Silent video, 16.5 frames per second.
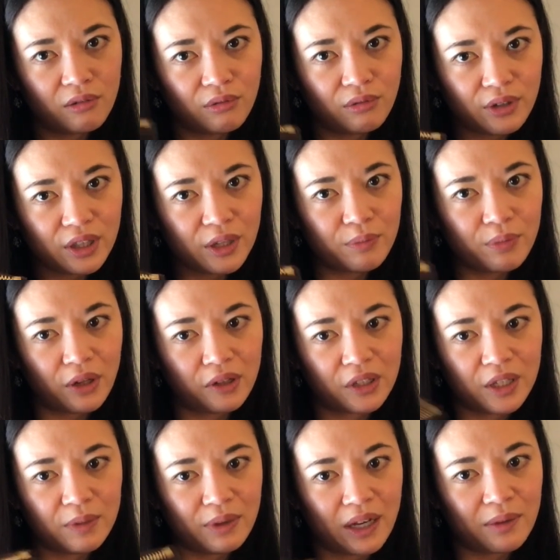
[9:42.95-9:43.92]
really
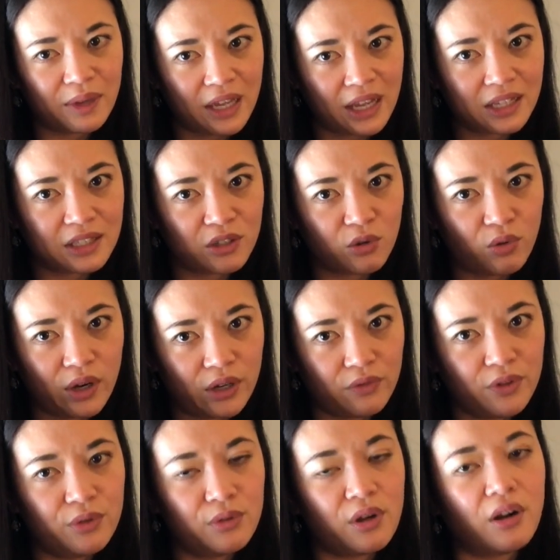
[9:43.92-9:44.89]
bulky, but it has quite a
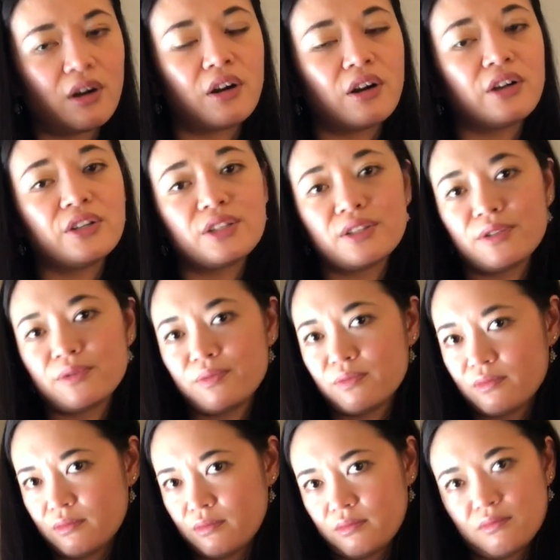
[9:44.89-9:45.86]
few cards,
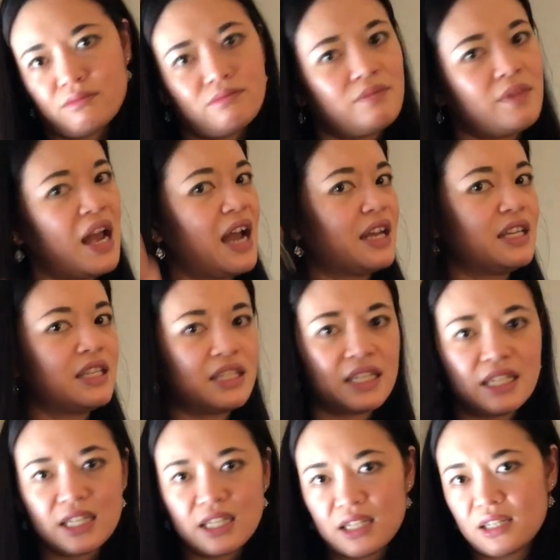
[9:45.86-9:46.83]

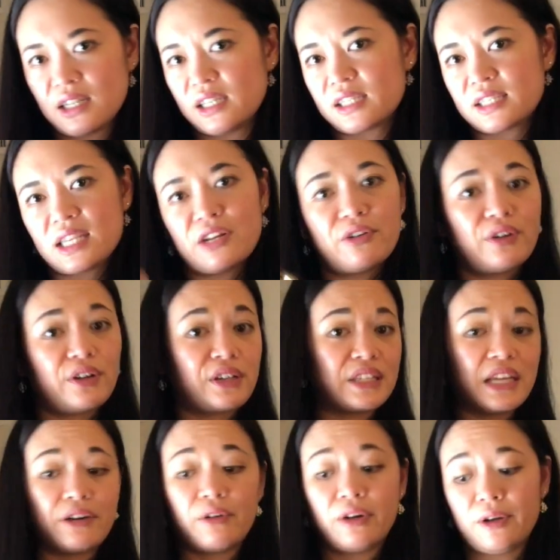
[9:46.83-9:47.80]
ID, etc.,
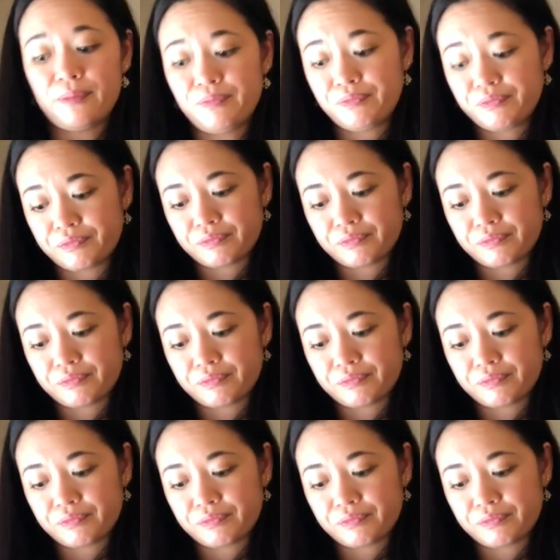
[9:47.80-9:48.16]
etc.